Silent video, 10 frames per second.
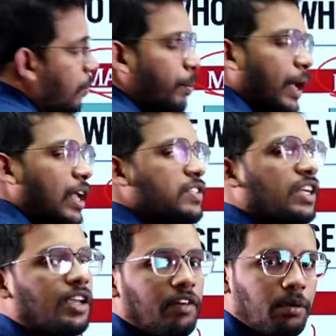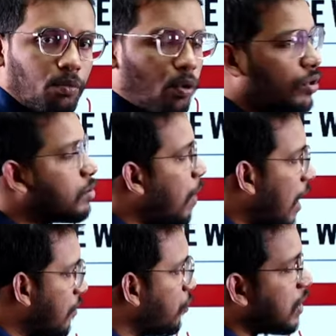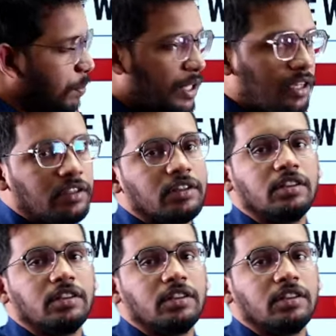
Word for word: males are given more smartphones. That means